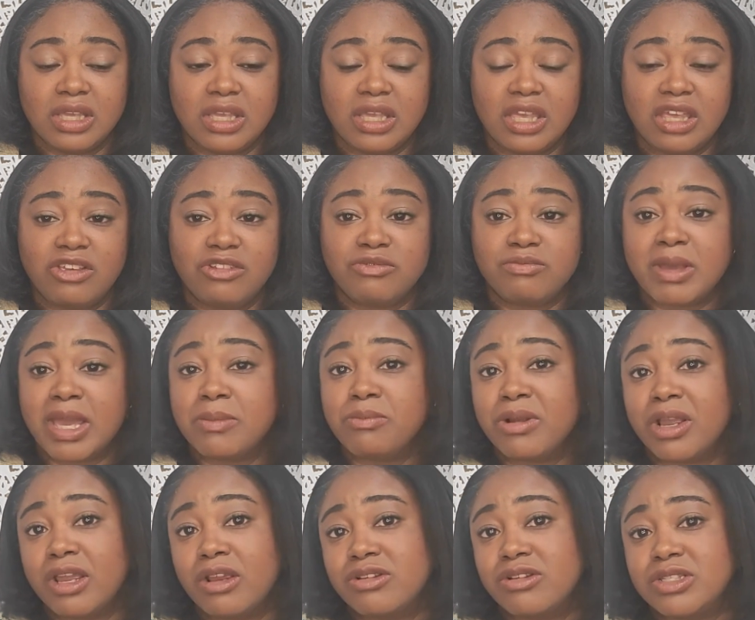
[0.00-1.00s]
give my
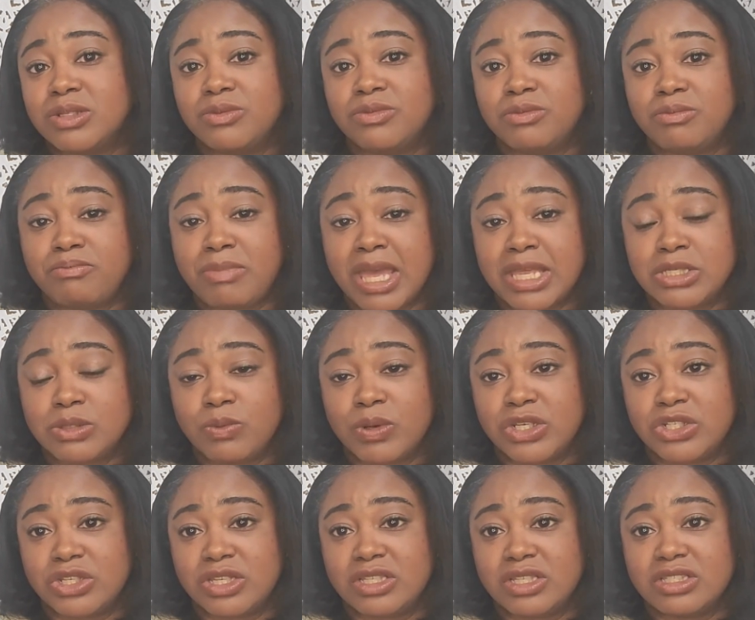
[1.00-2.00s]
prayers and best
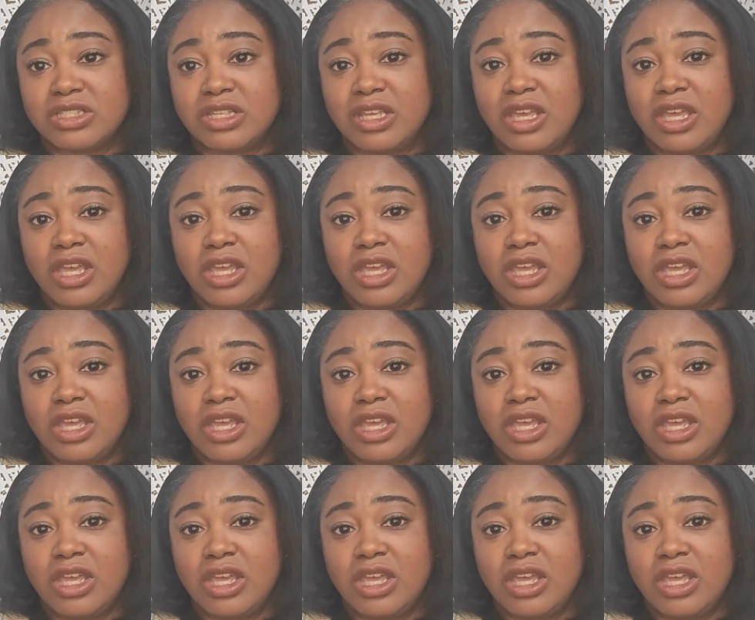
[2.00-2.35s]
wishes